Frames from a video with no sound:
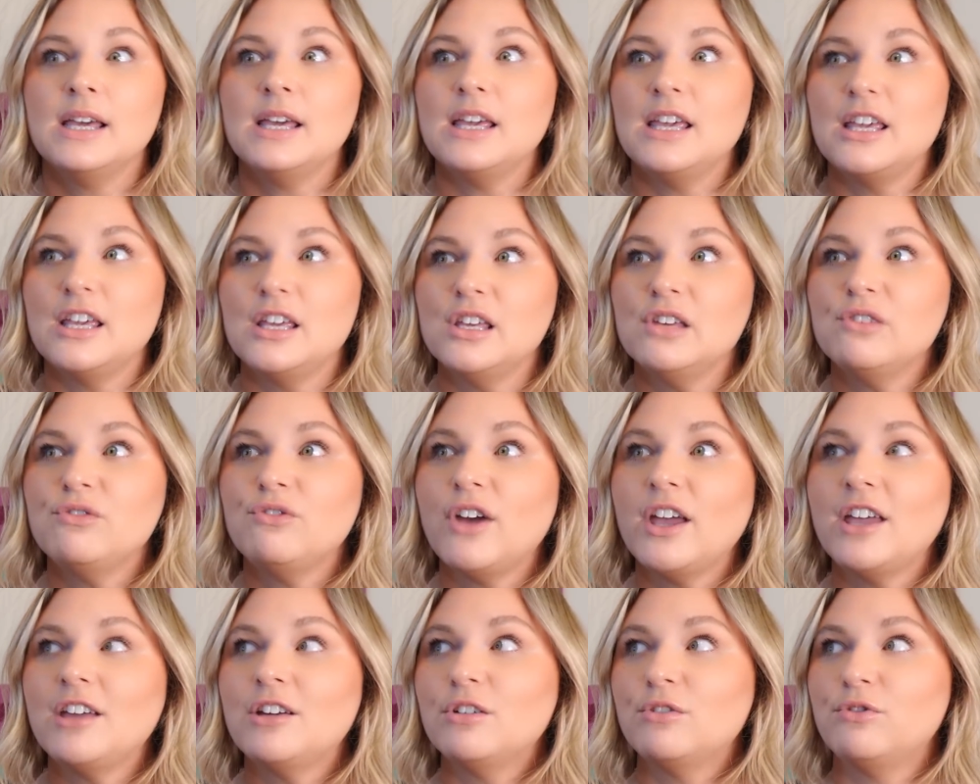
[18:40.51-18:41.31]
If
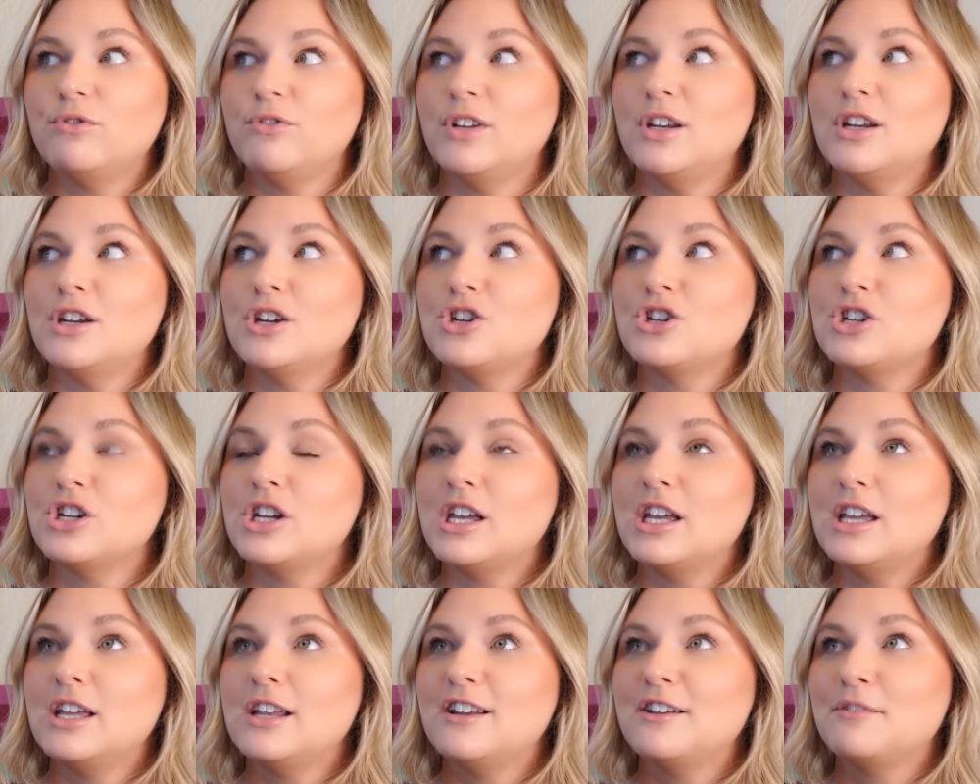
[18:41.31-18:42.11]
I could finish
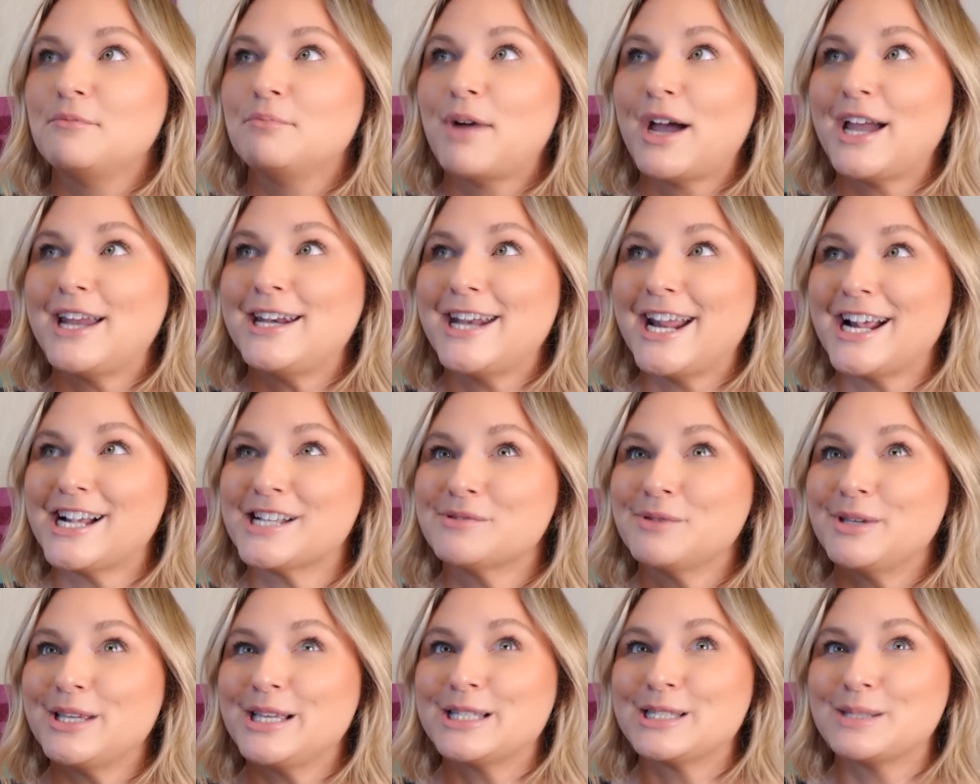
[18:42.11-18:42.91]
it by next
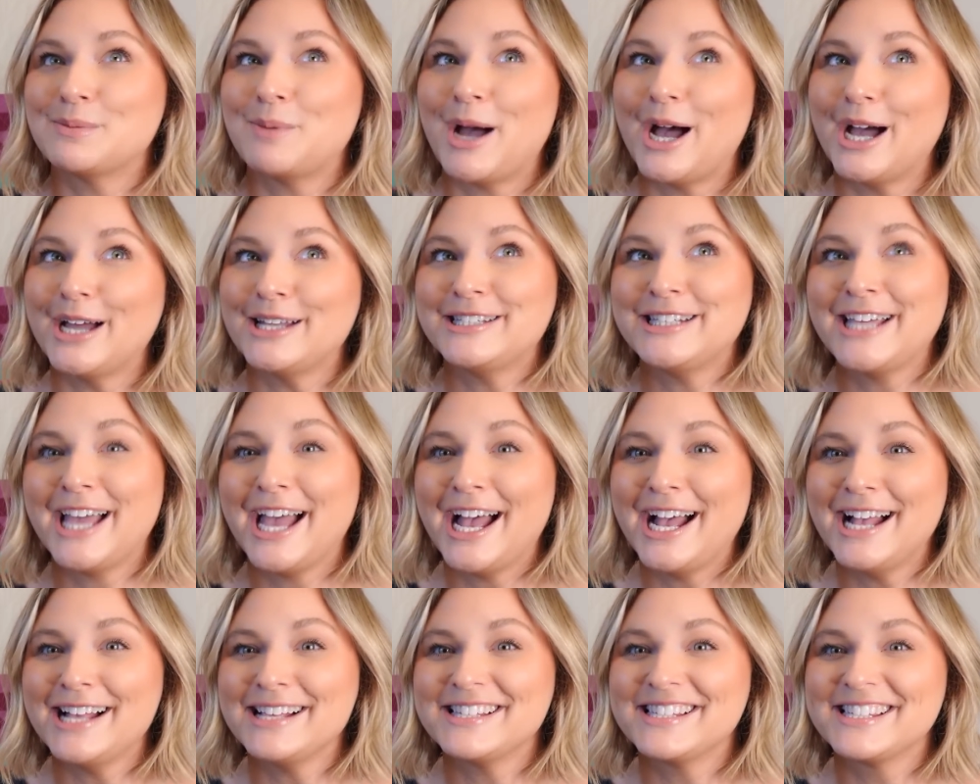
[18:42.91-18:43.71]
week's
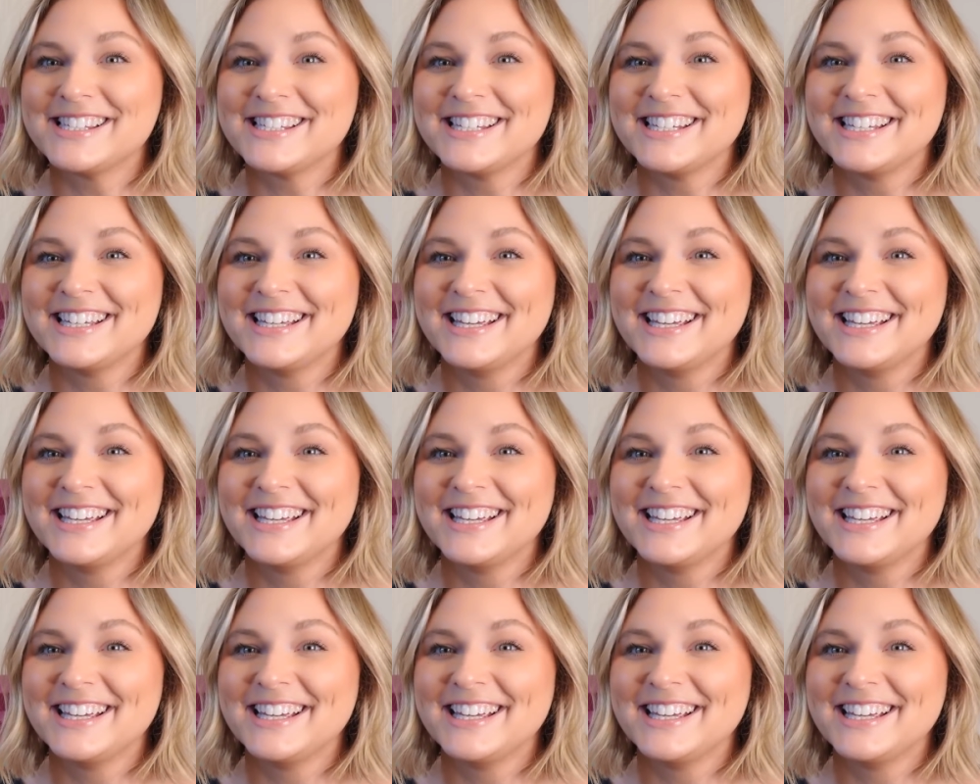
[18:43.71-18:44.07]
podcast,